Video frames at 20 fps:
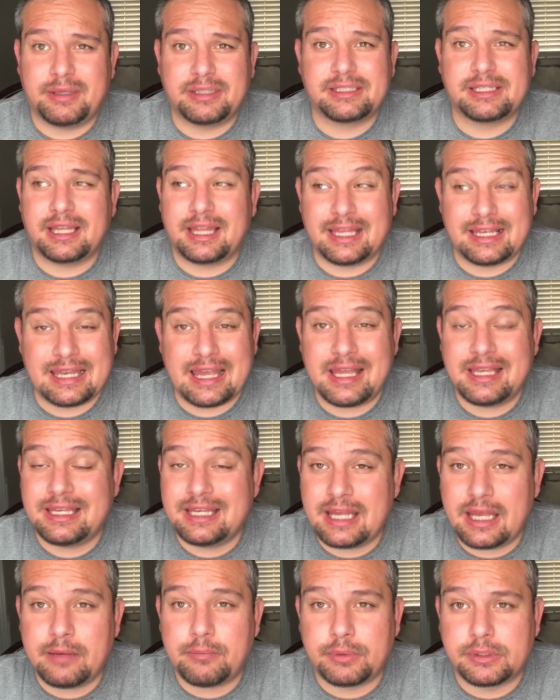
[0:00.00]
I'd say like
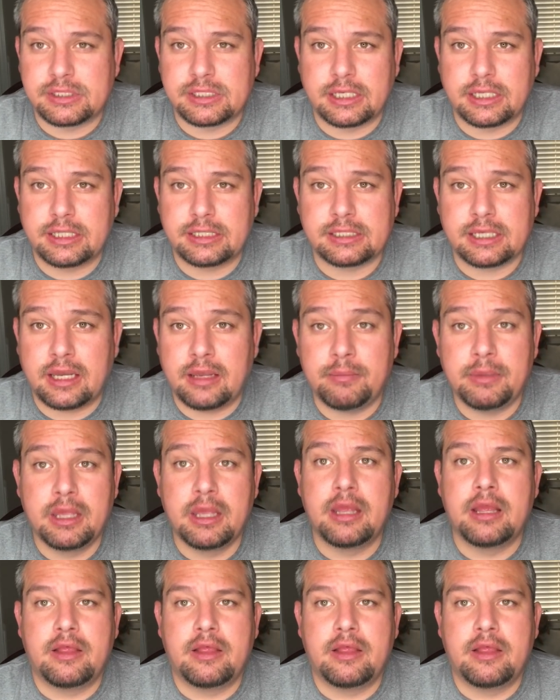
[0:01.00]
99% of the time,